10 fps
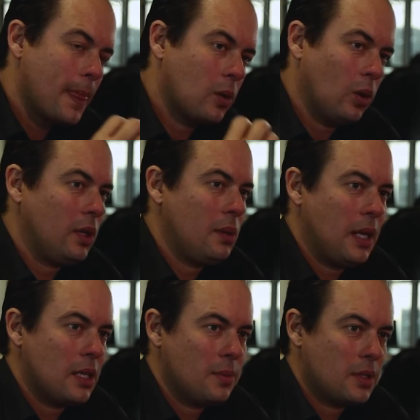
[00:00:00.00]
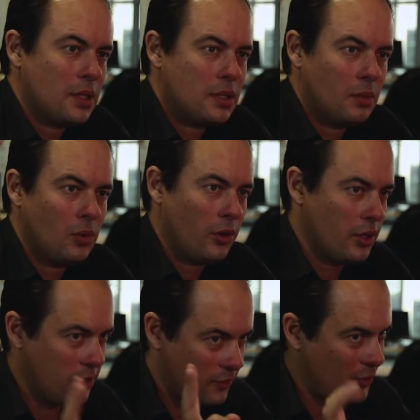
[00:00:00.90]
The quality management system, or
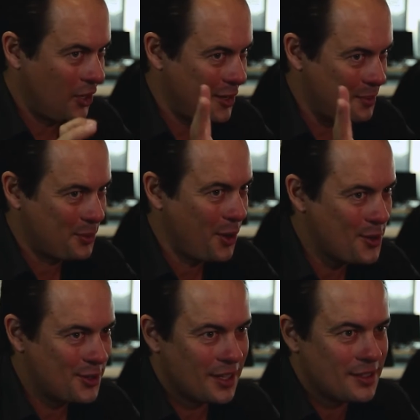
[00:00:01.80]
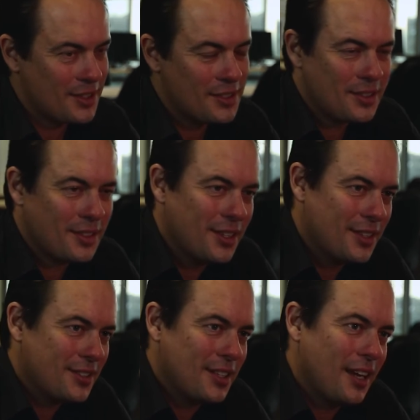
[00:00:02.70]
the defined processes that
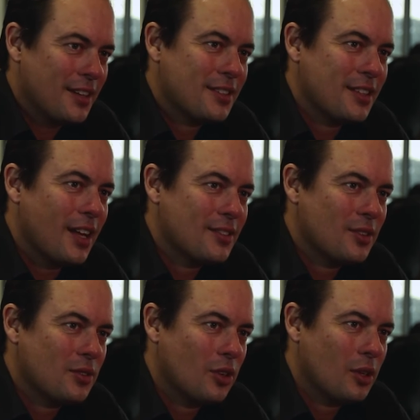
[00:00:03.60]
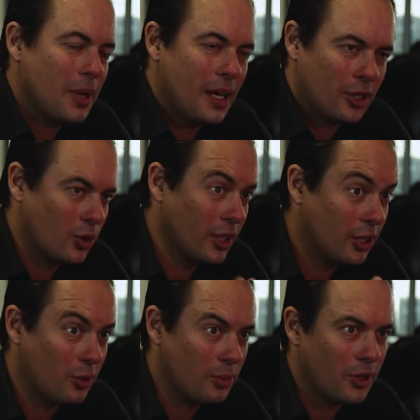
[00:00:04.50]
the standard starts to talk about, the critical